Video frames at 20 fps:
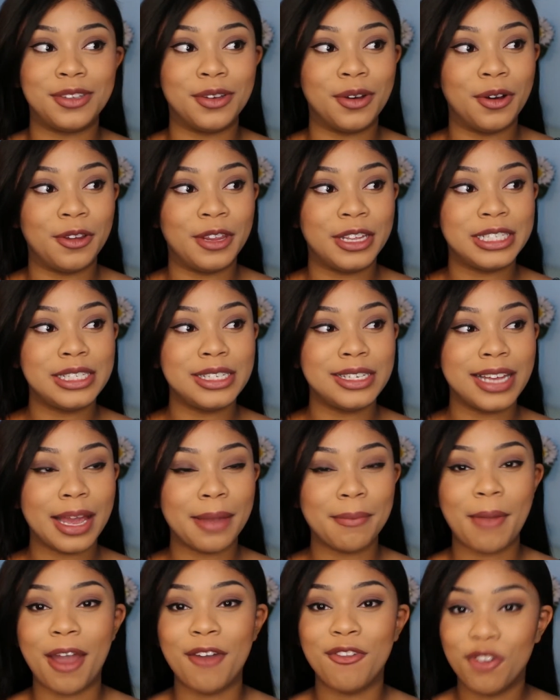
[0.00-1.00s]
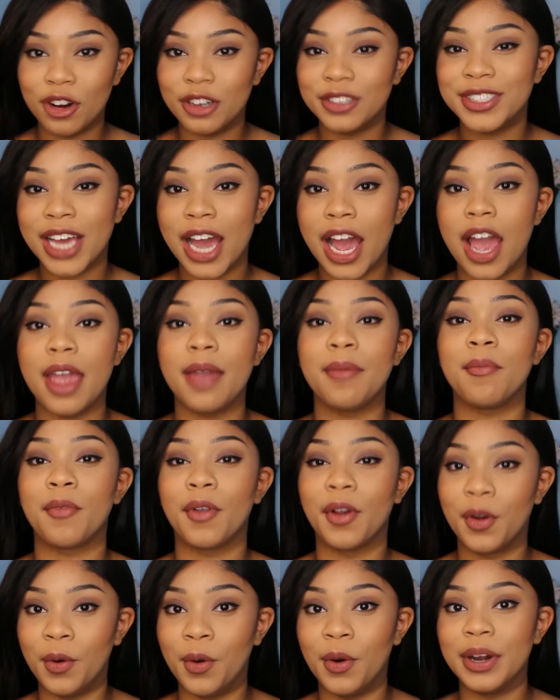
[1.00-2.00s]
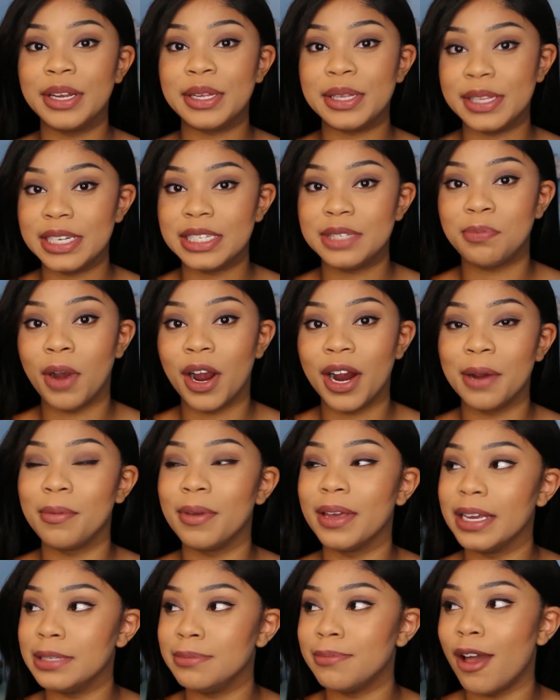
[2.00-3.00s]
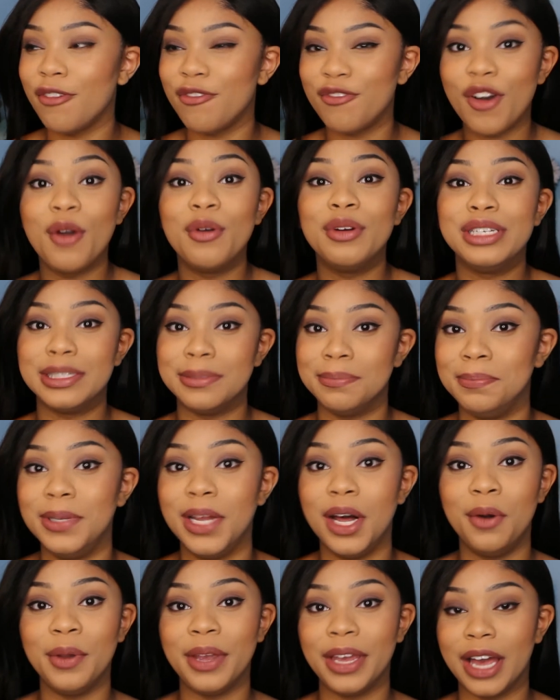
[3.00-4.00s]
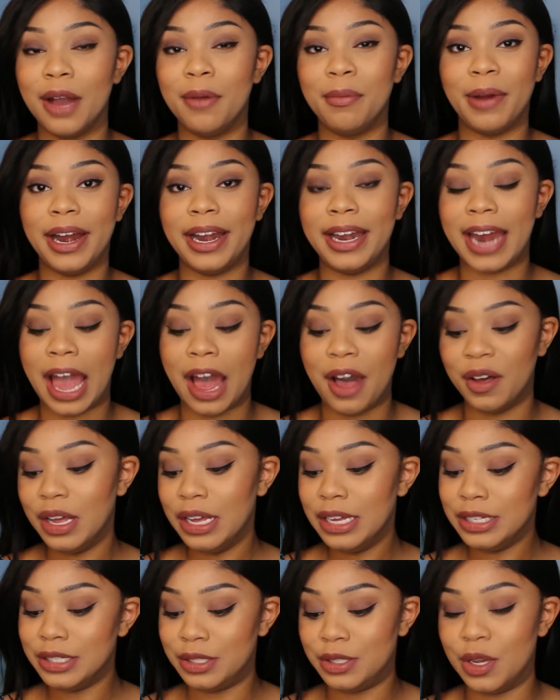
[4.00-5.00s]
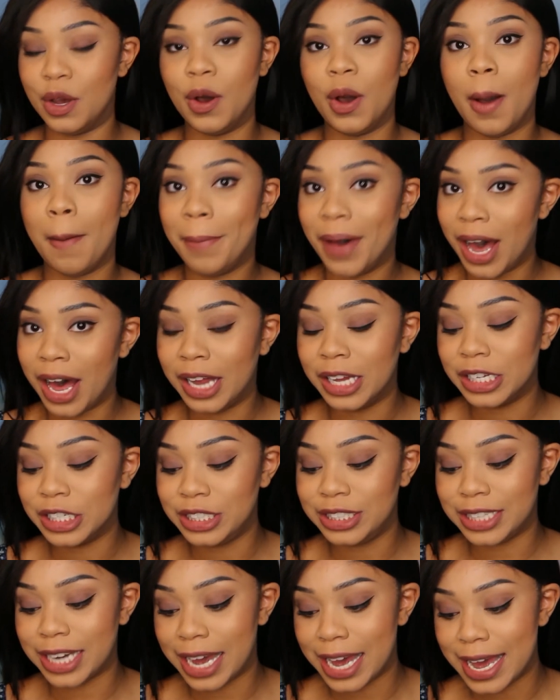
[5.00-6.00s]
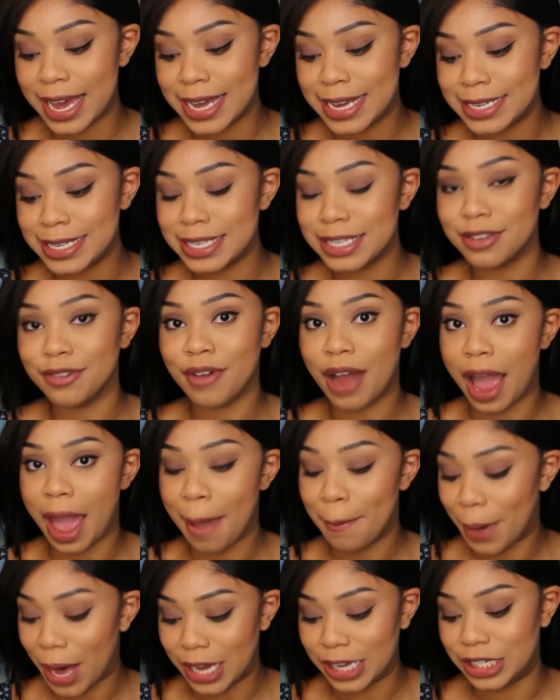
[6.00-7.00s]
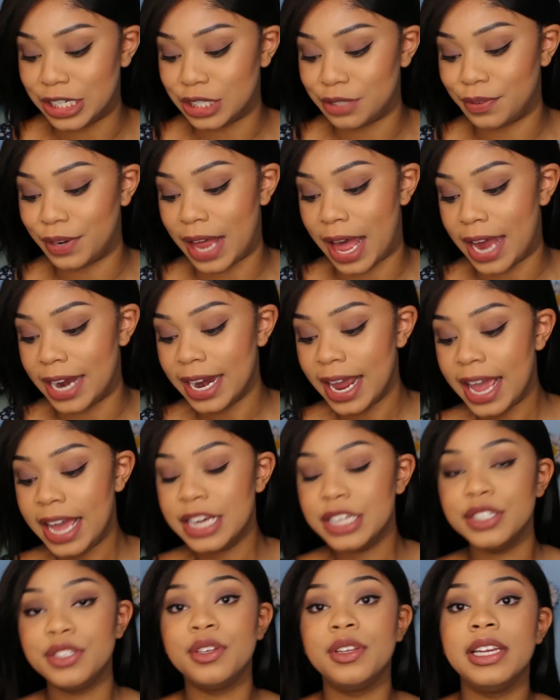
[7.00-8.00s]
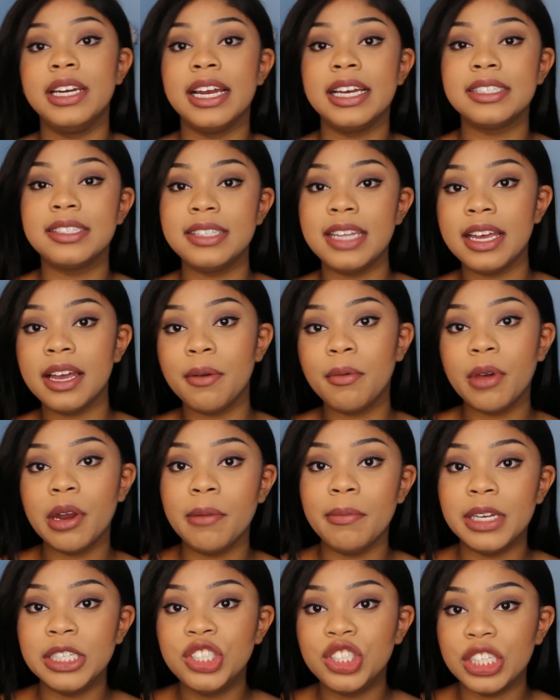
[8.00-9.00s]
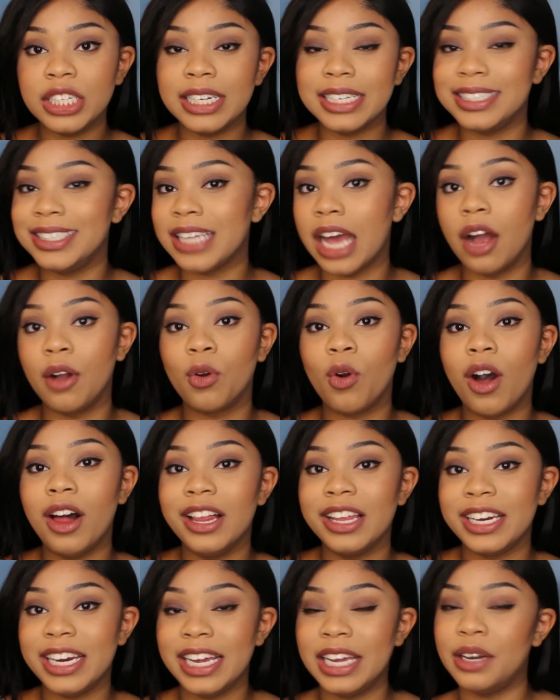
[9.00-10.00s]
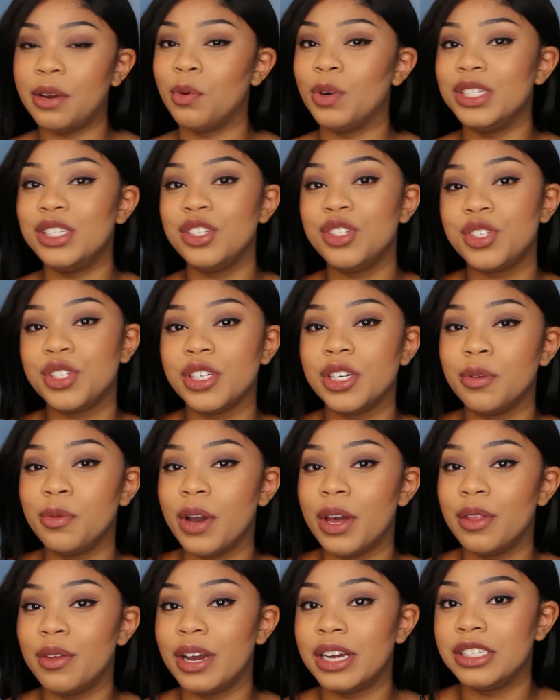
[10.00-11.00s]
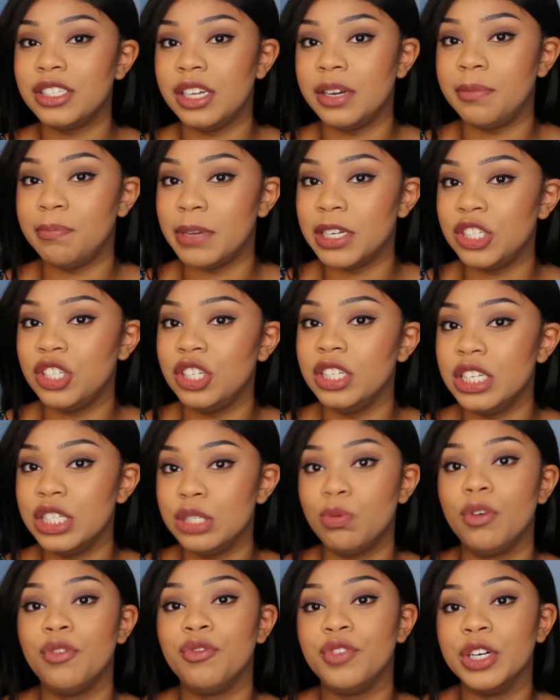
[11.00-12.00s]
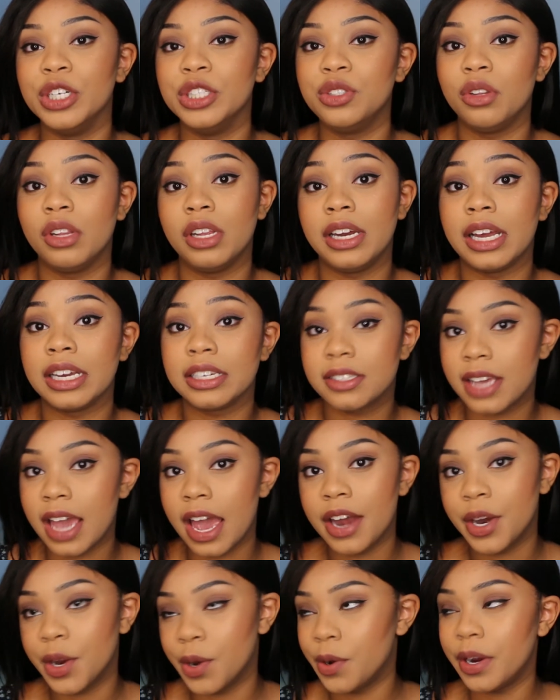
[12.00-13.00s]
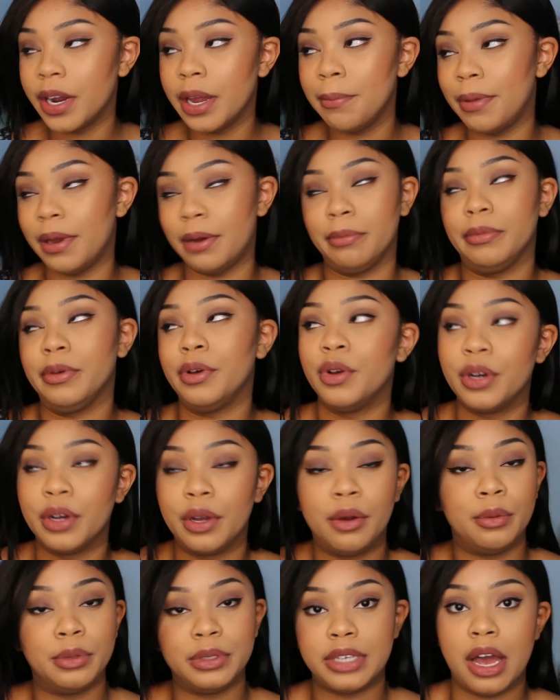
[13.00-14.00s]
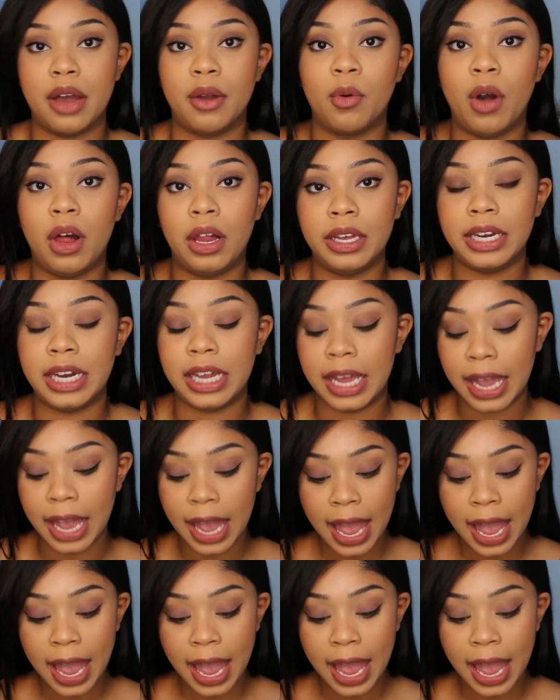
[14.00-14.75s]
so this is like my fourth time recording this part because my phone is blowing up right now, so I apologize for that. So the next thing I'm going to mention is sound quality, and I wasn't sure whether I should mention this one first or the next category, but I'm going to go with sound quality.